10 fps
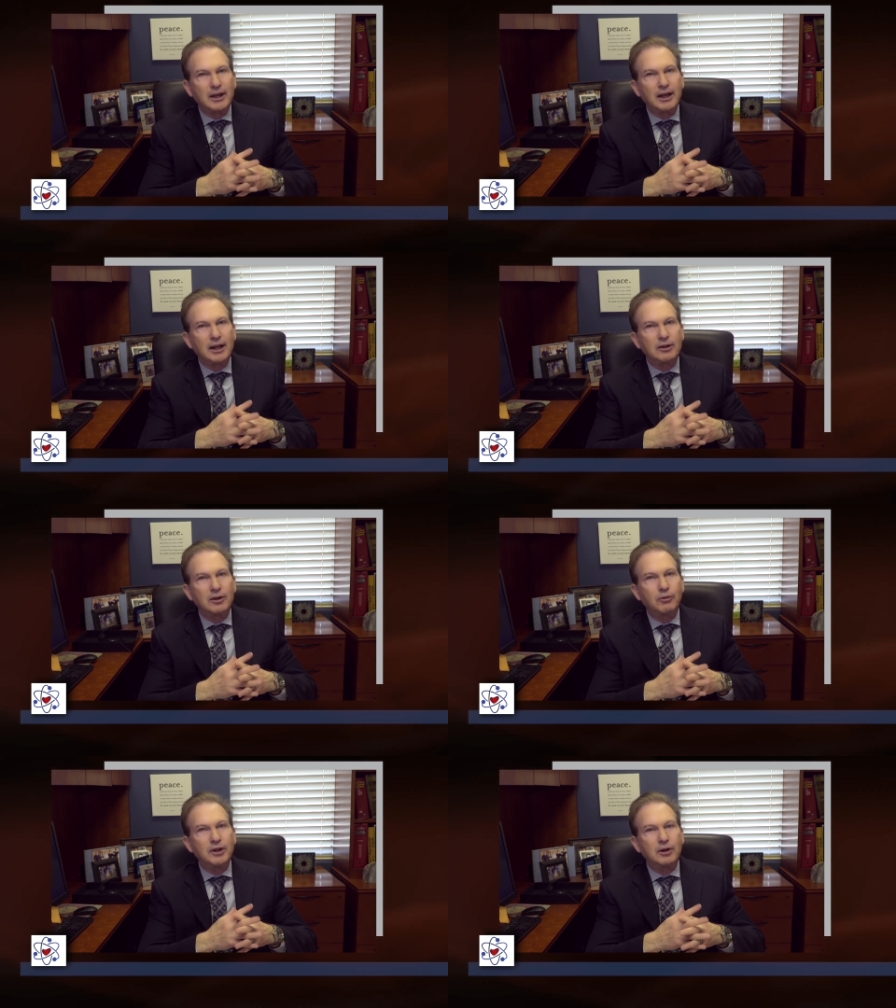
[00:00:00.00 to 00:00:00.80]
And
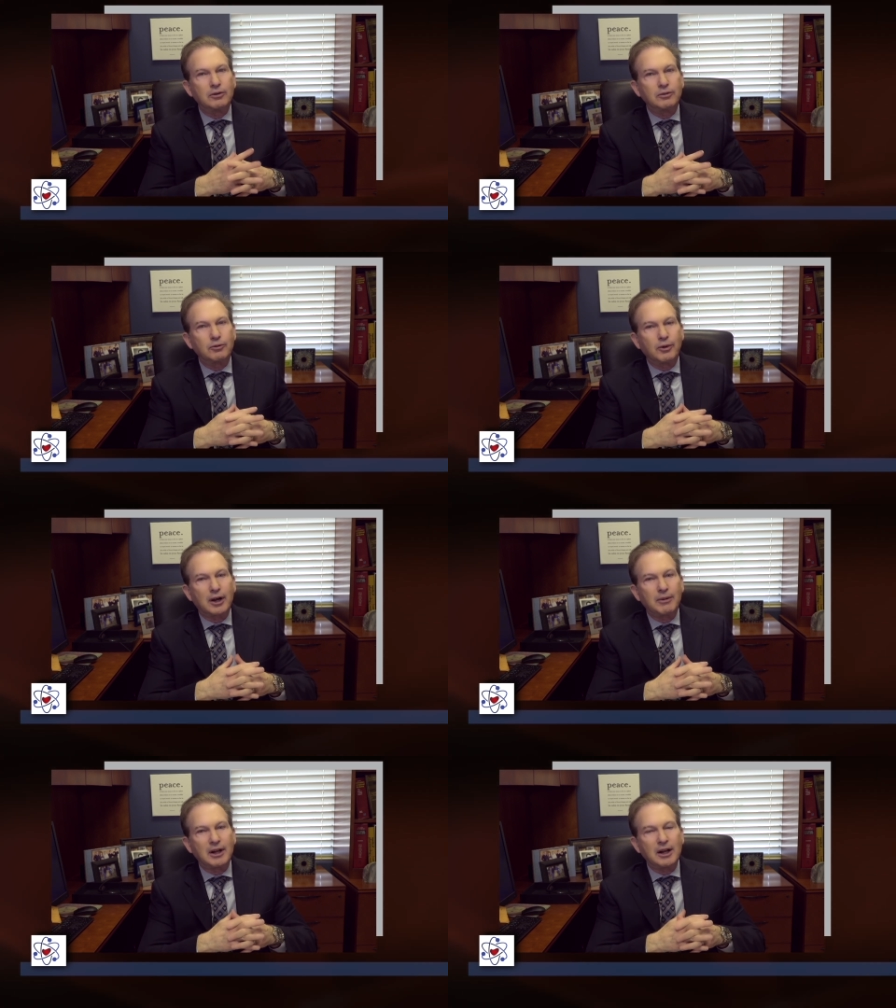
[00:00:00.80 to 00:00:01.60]
we don't
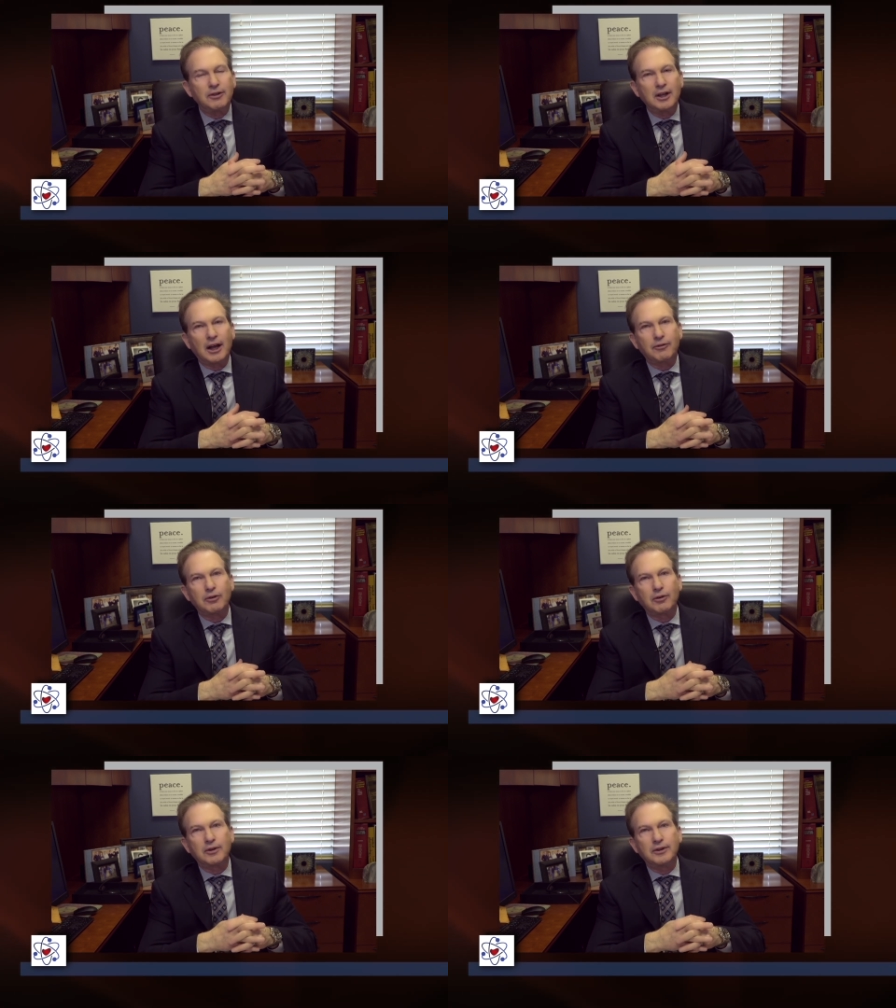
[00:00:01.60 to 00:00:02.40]
recommend anything
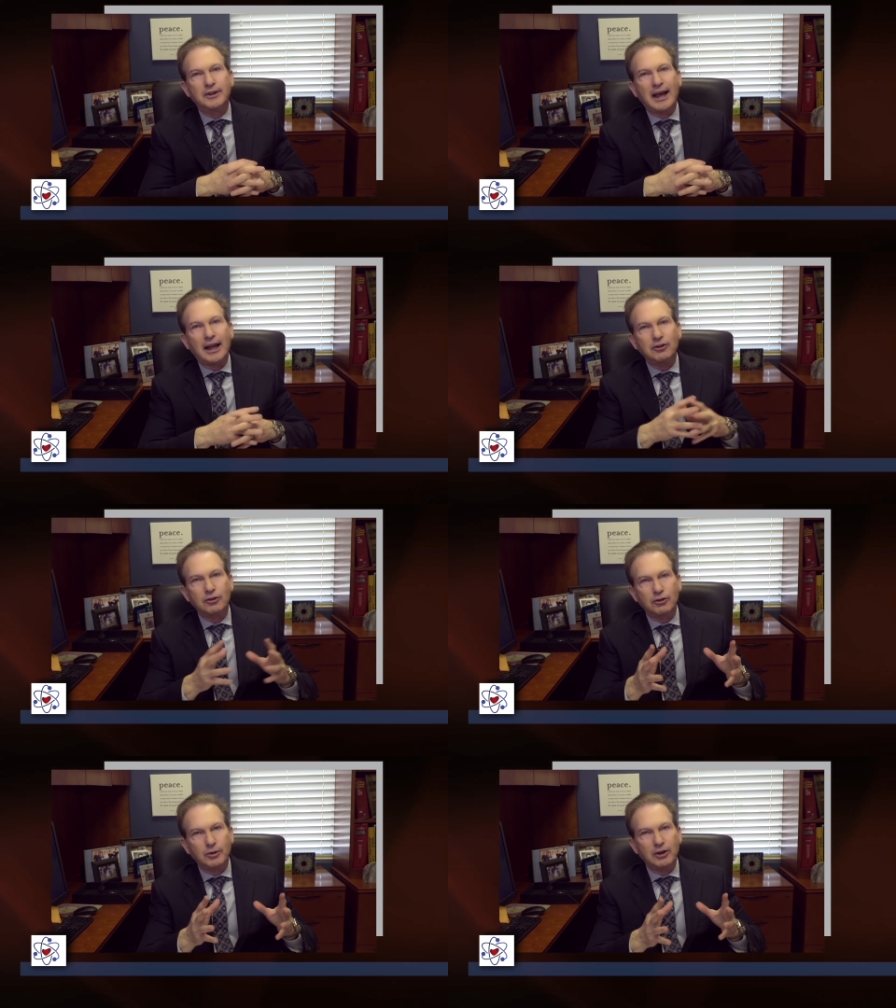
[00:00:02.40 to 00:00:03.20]
after that
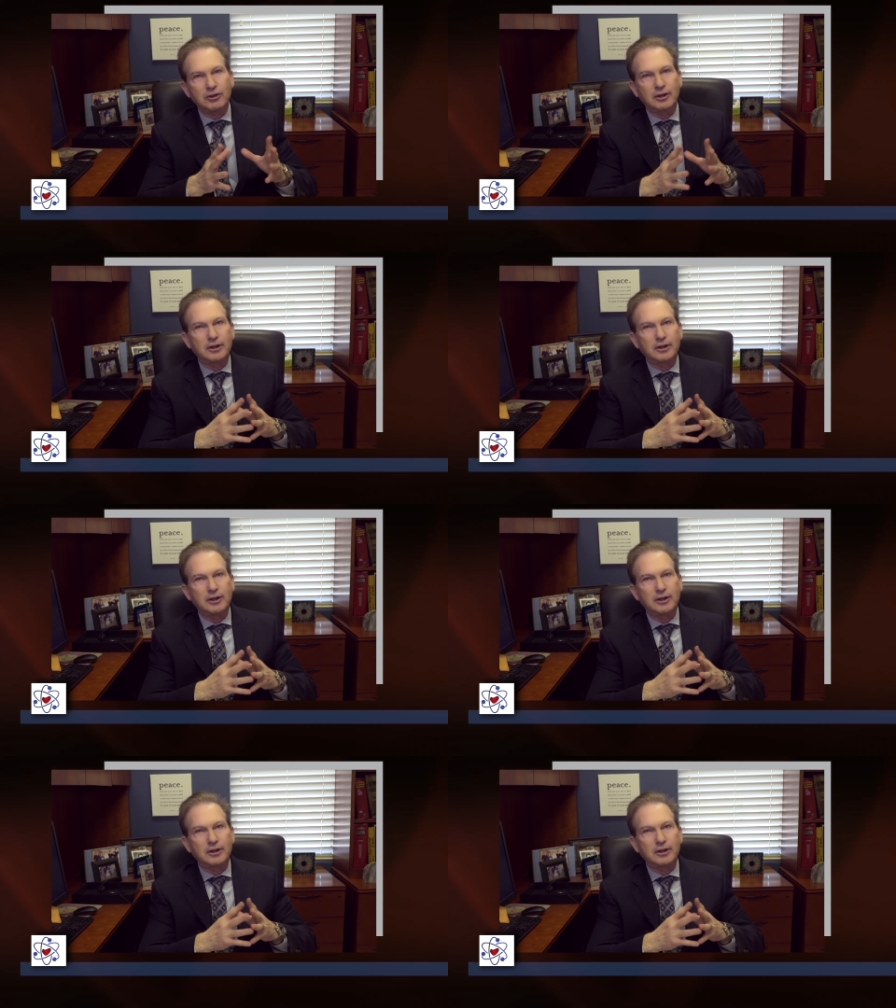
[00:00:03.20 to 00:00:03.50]
situation